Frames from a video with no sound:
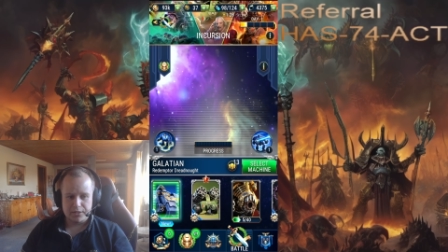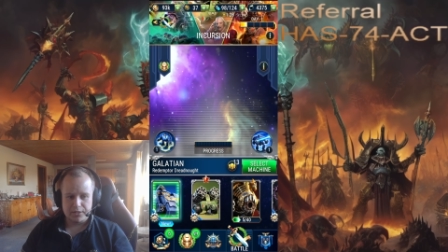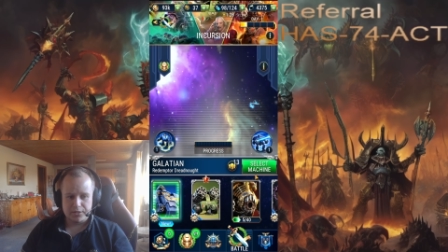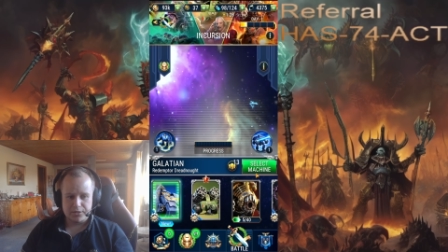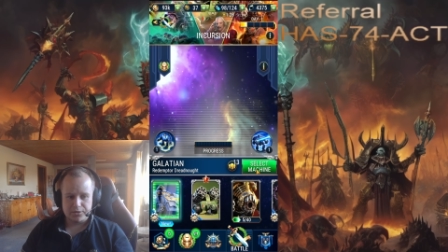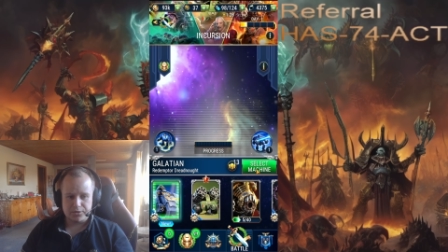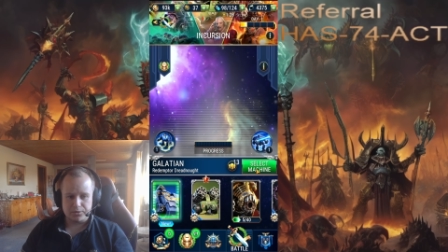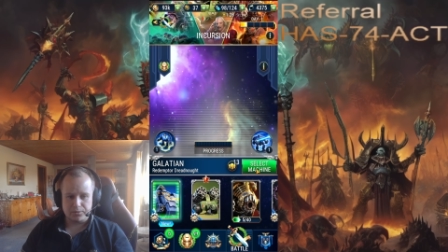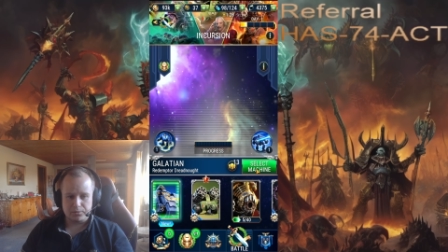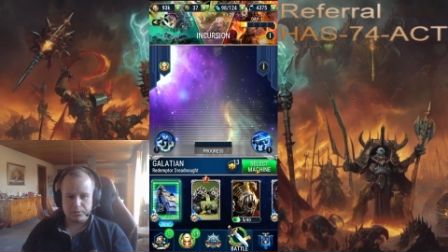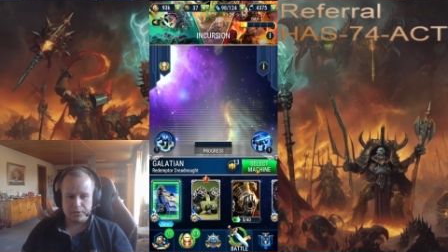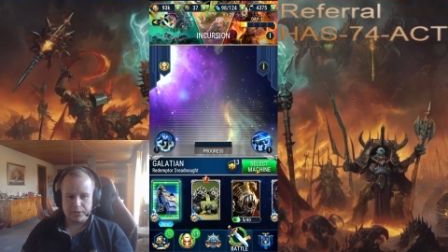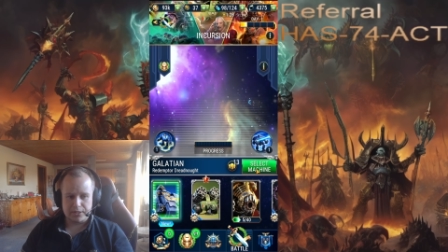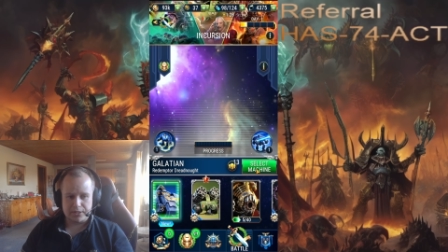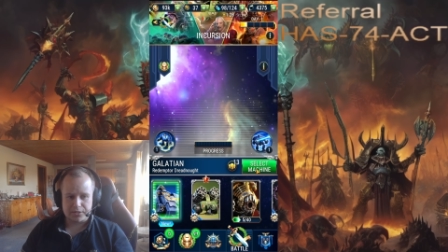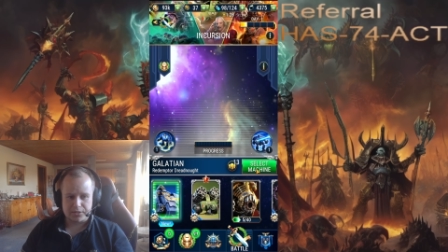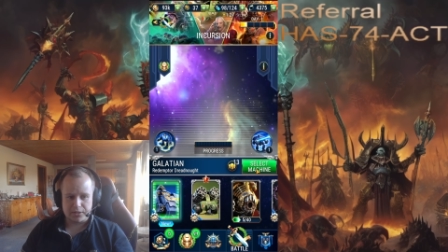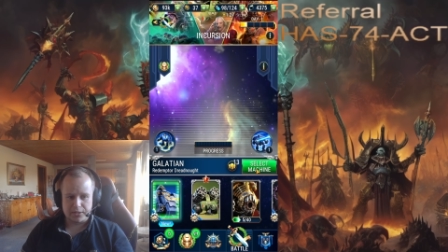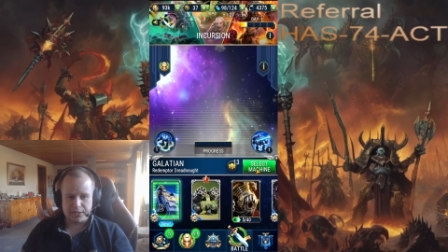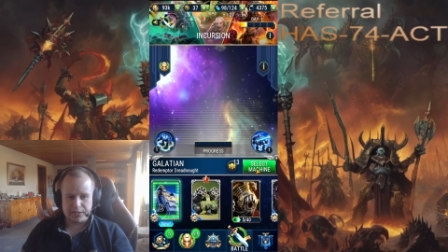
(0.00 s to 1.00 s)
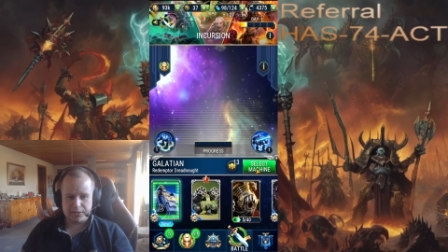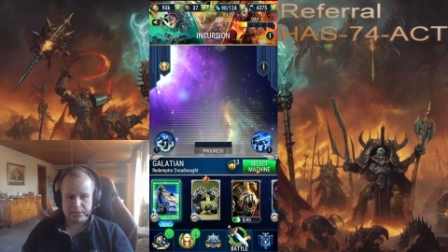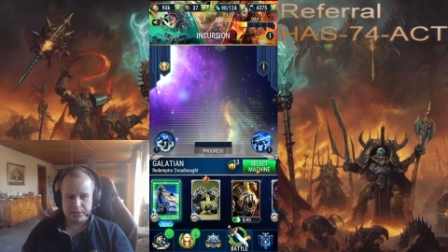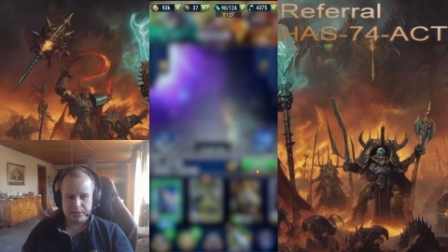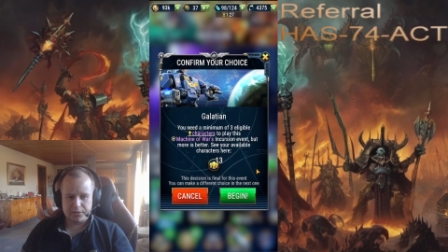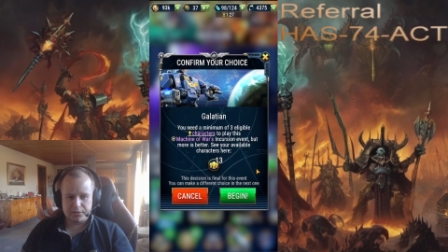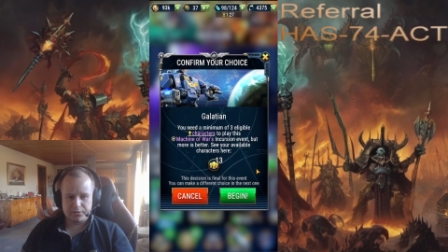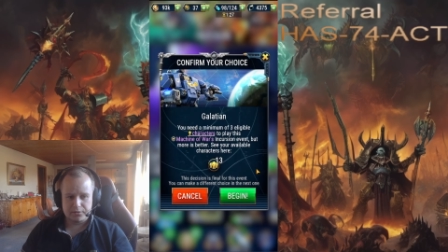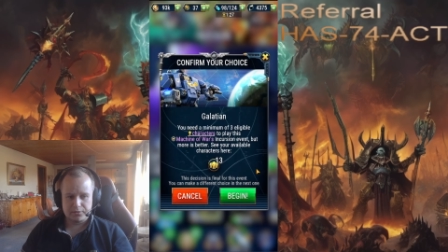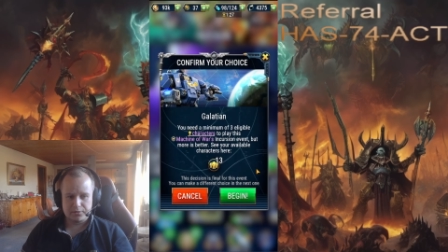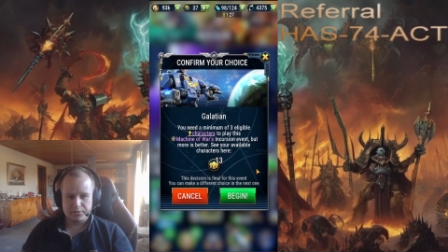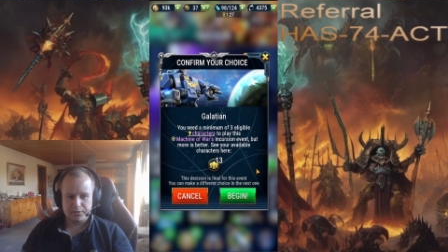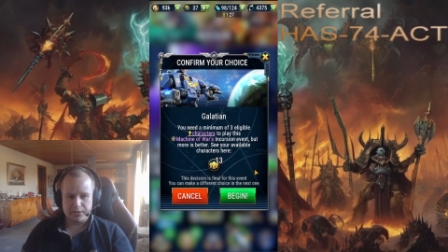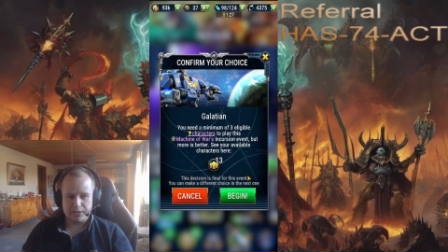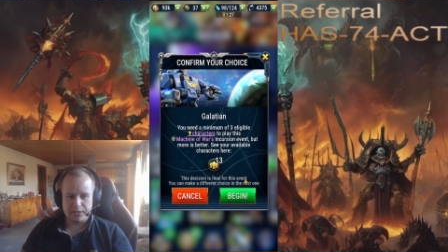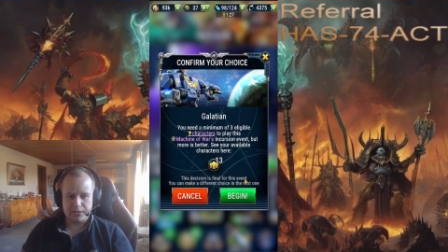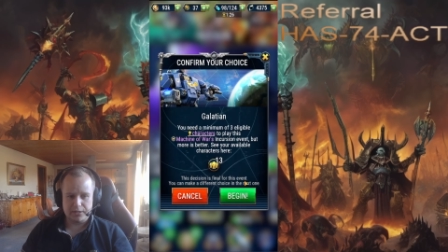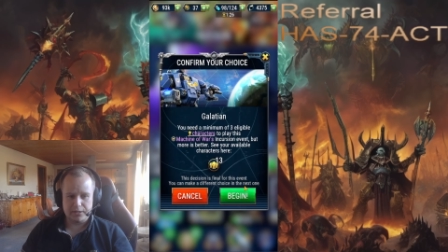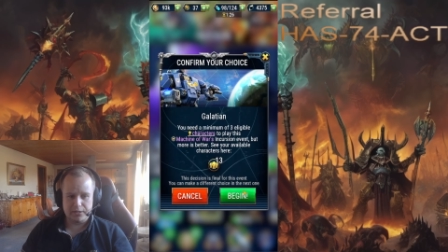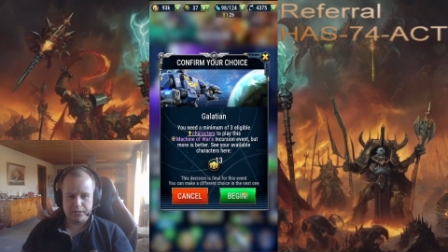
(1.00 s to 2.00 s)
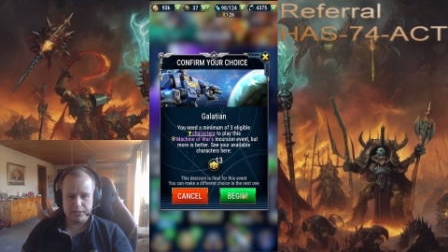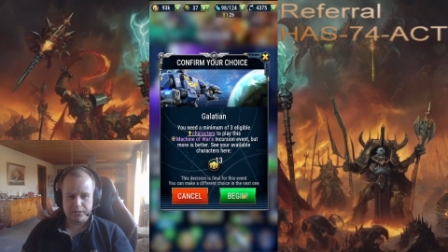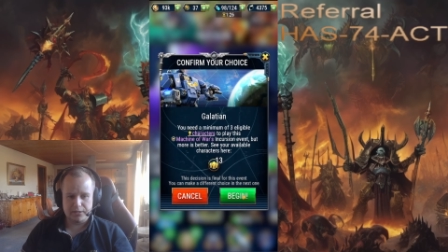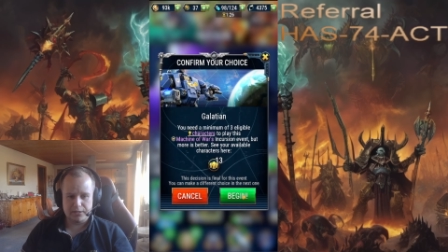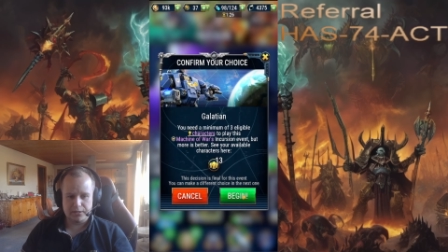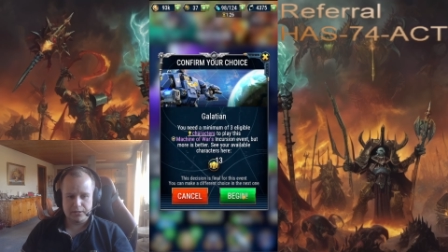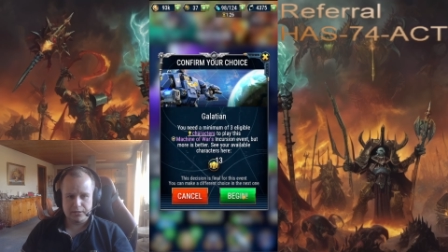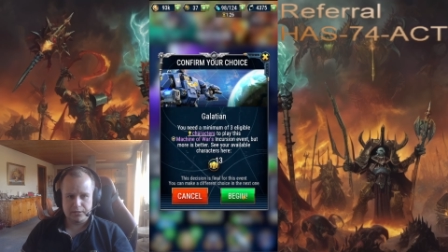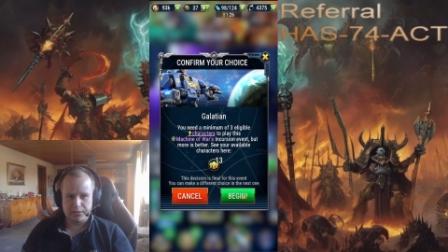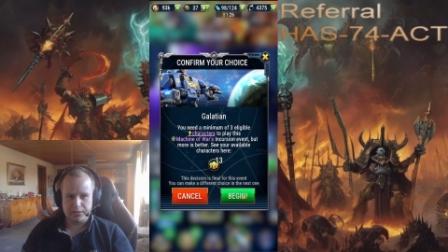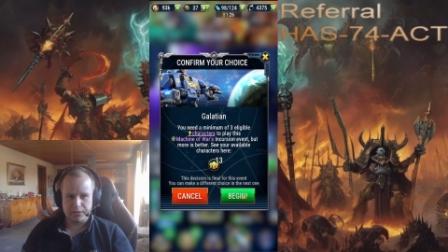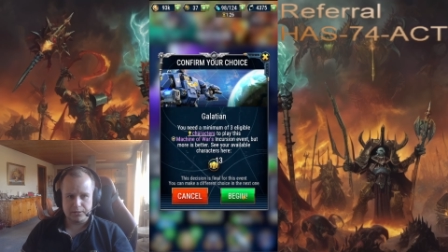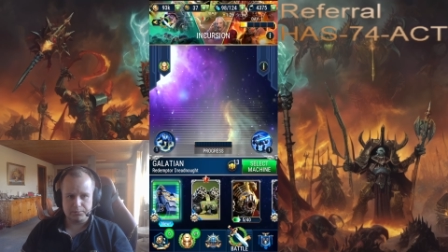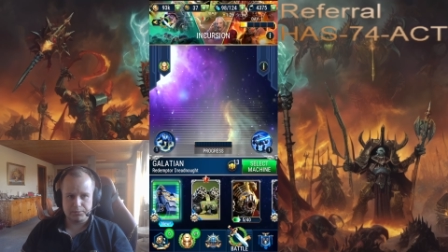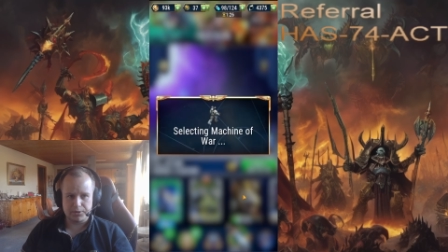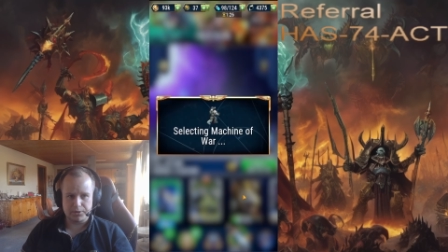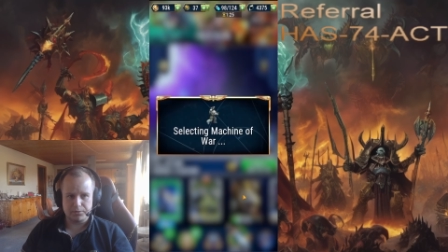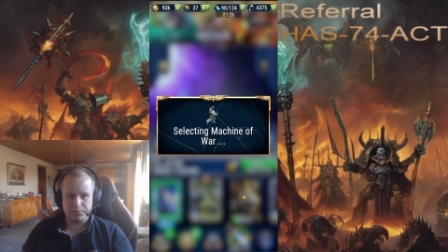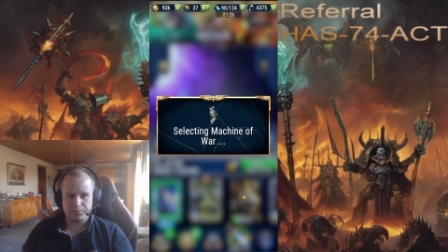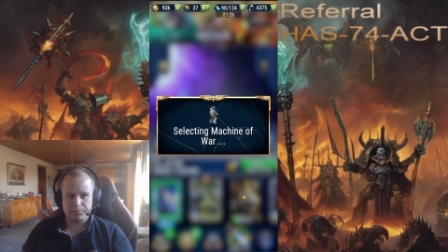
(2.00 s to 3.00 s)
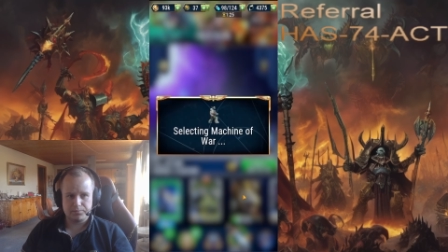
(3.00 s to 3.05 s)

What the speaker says: So let's select it and there we go.